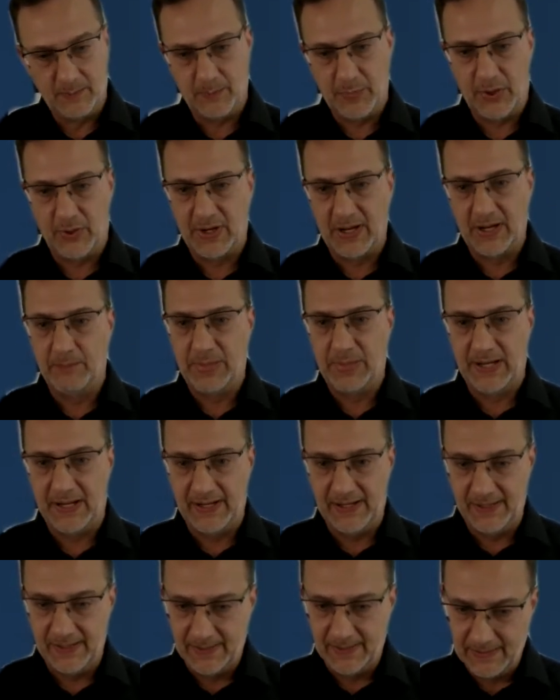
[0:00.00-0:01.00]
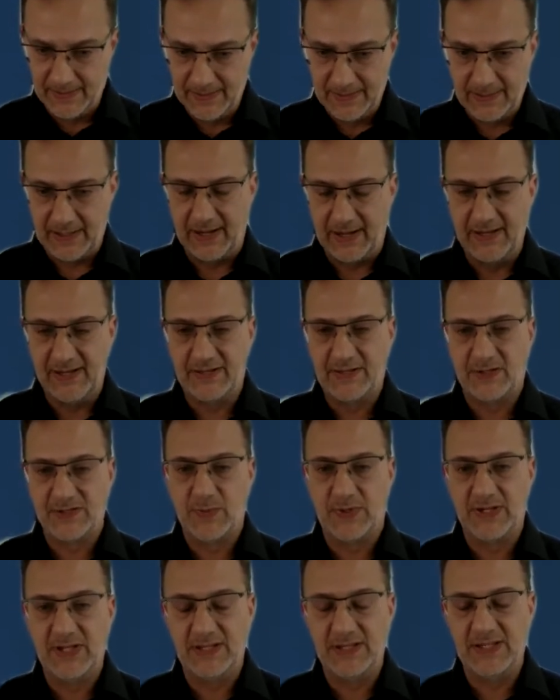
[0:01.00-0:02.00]
plug and play, and it does
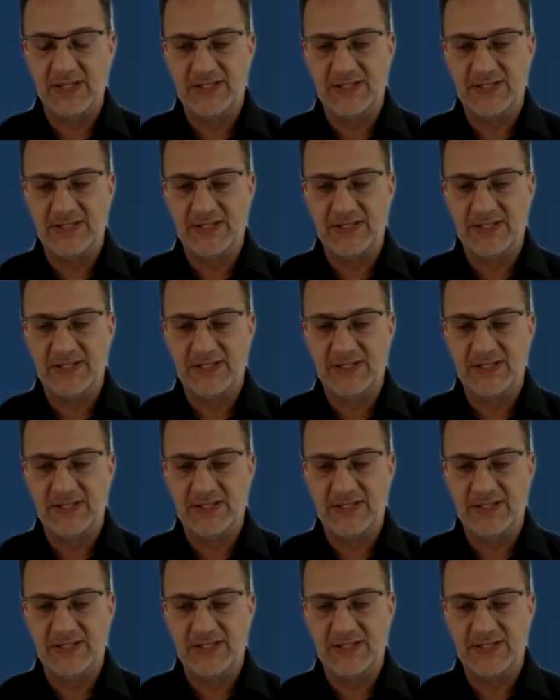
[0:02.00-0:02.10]
what it